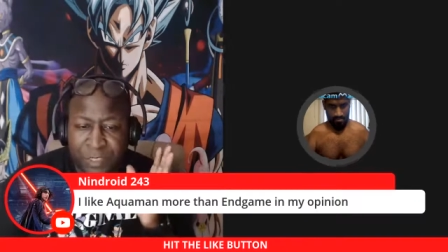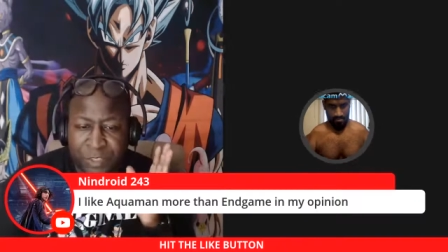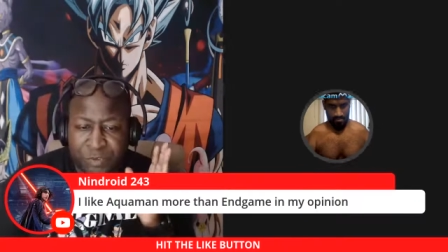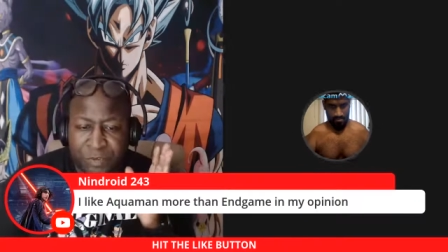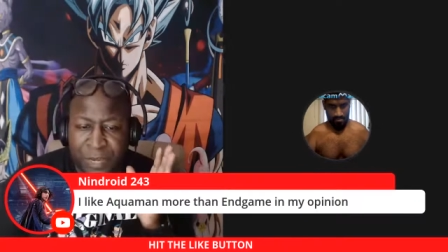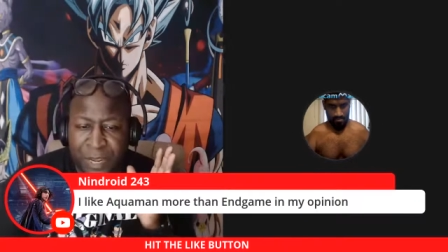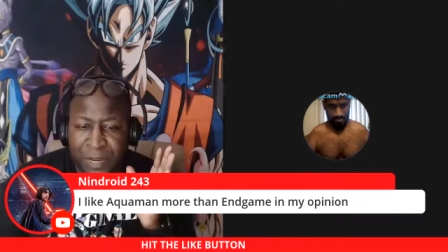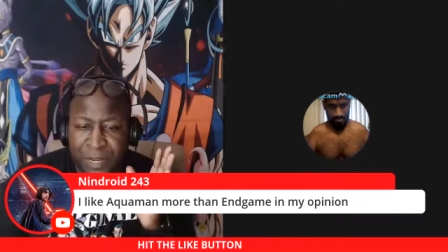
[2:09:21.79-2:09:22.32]

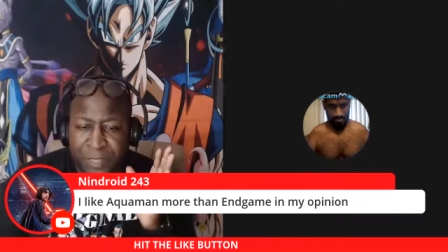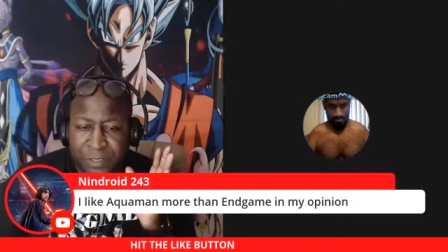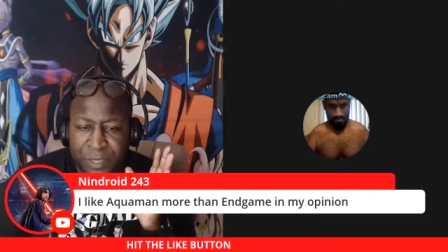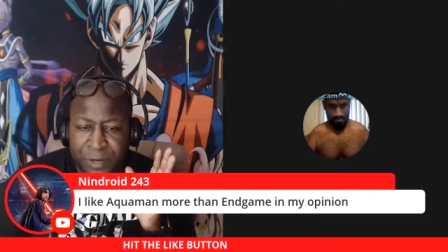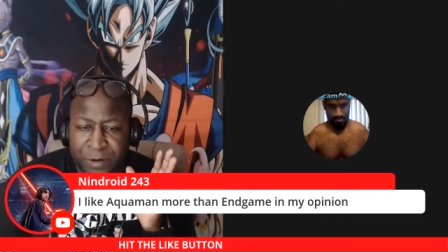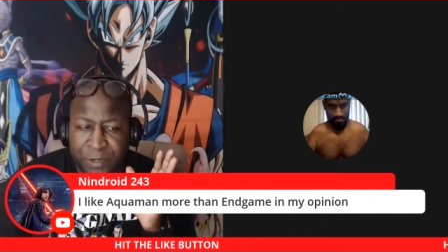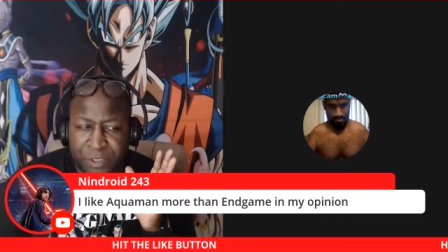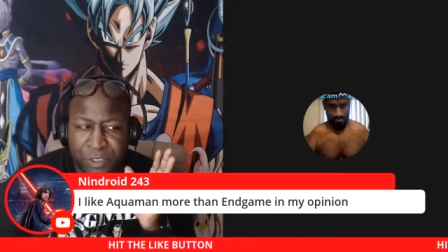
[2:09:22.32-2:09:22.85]
his
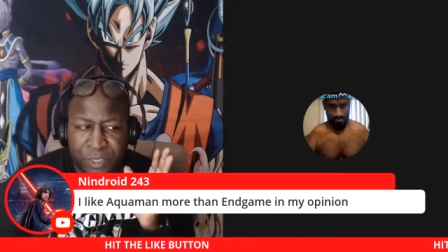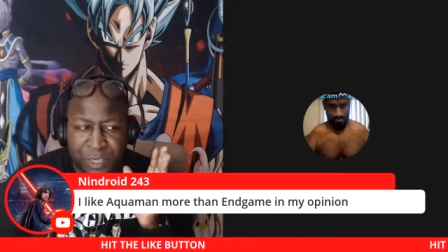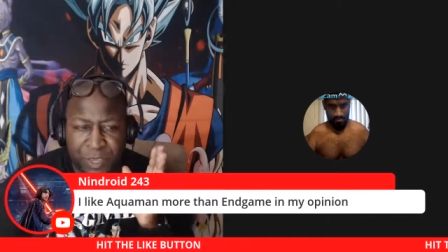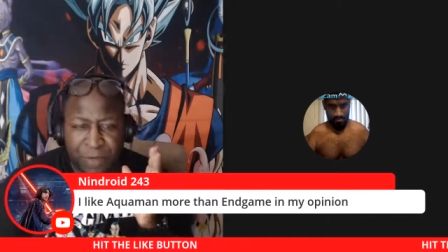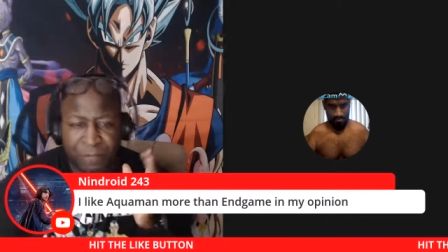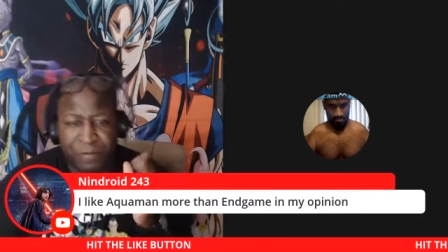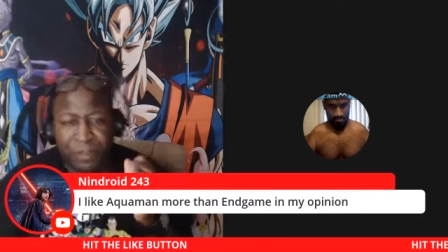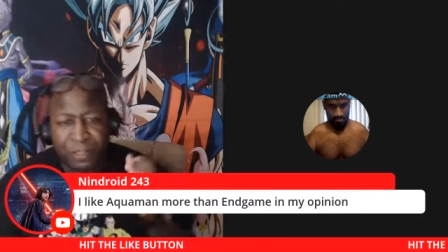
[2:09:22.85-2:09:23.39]
energy if he's
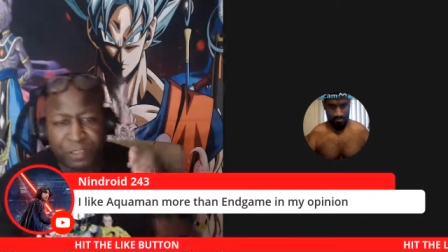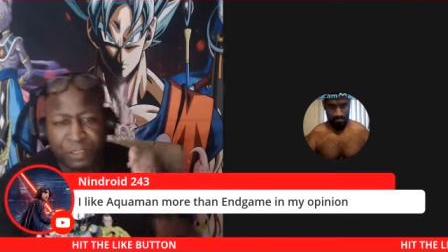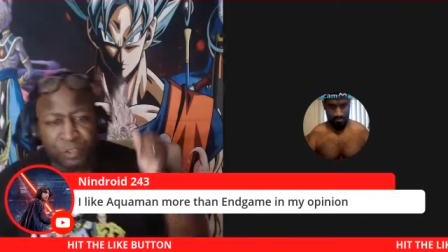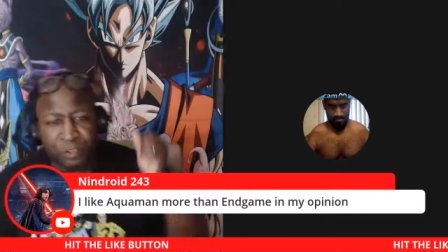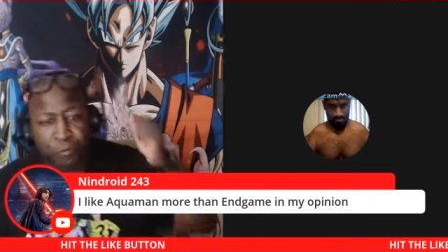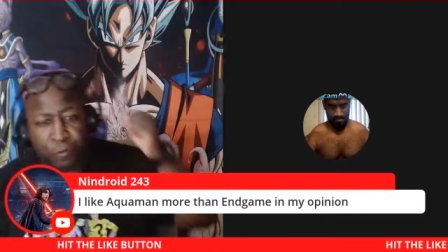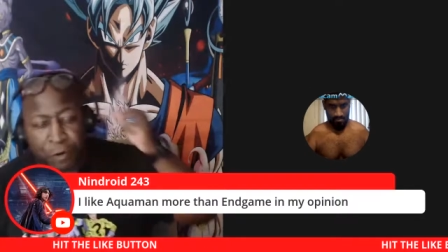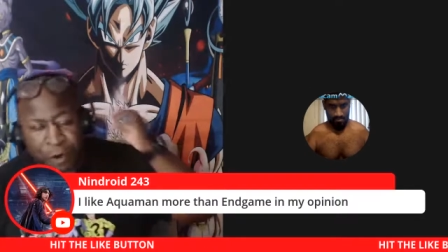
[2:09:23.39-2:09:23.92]
just
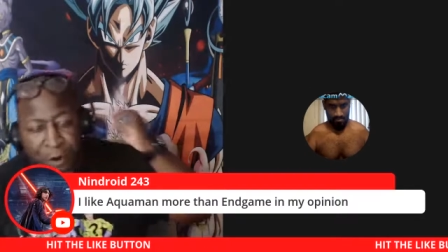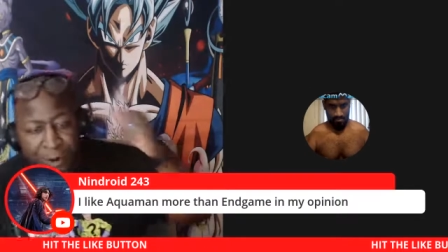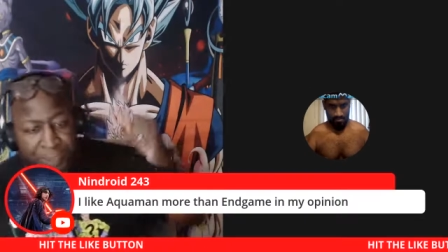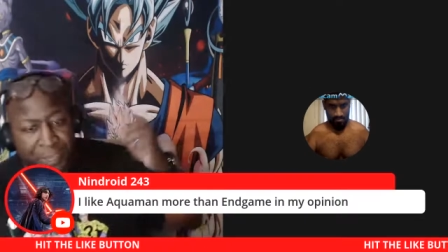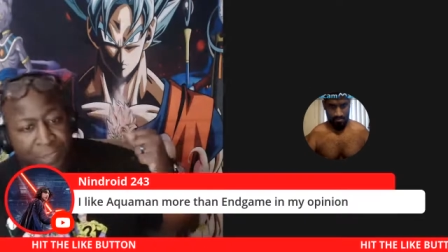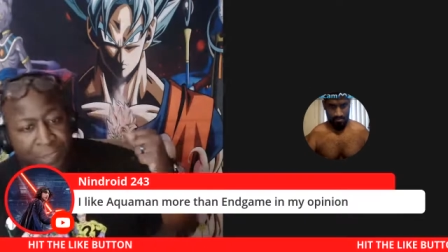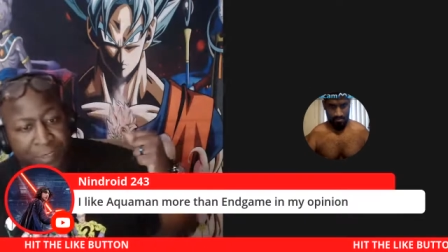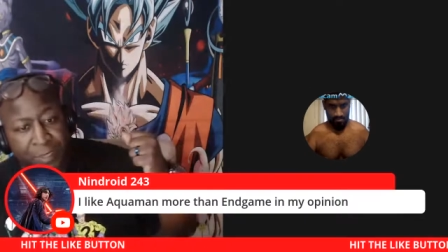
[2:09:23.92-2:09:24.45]
wearing it,
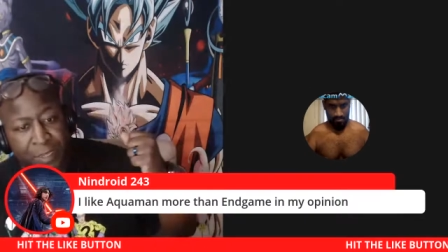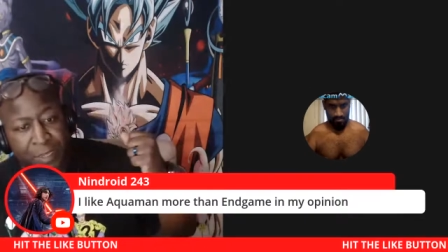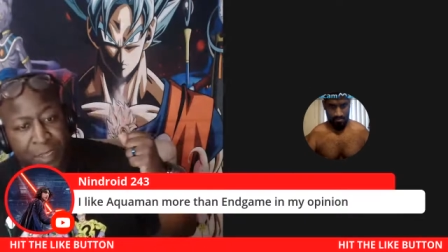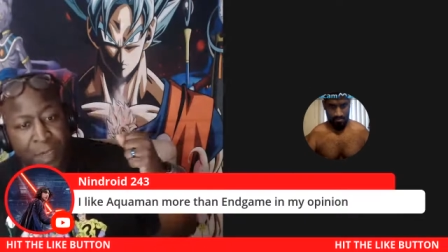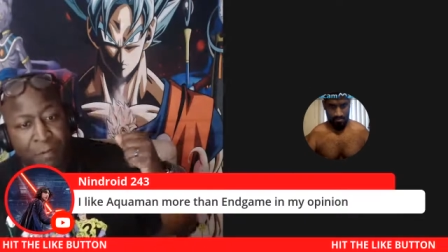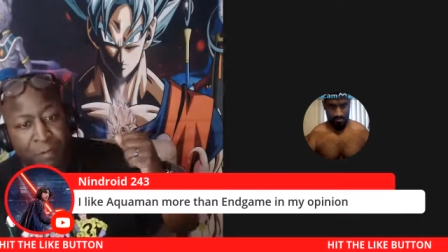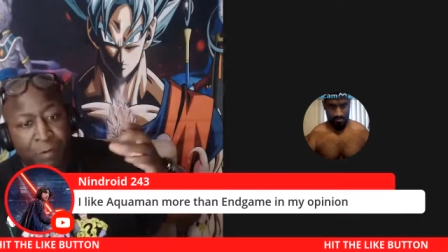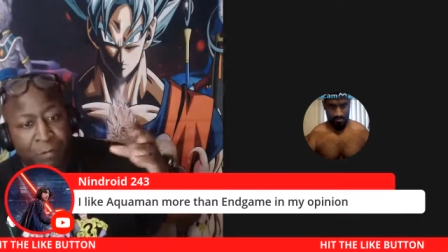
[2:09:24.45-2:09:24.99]
but
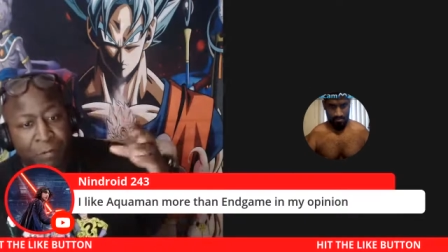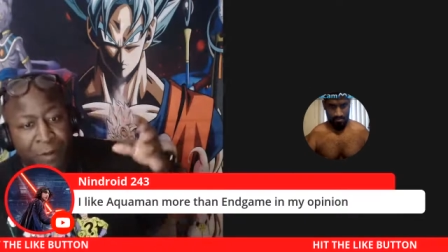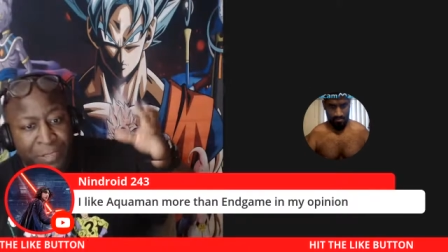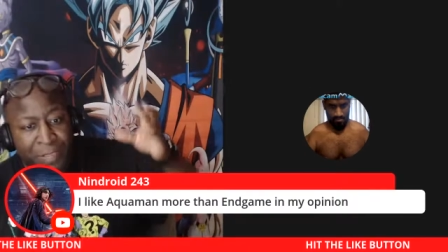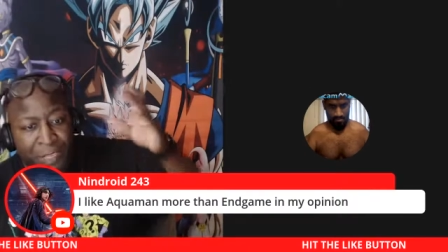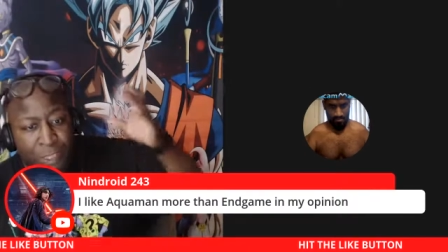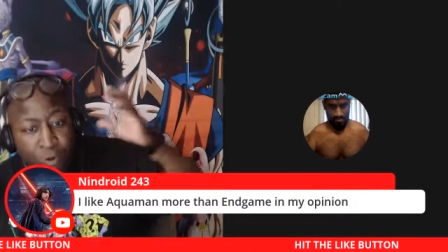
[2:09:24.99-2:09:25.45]
when he uses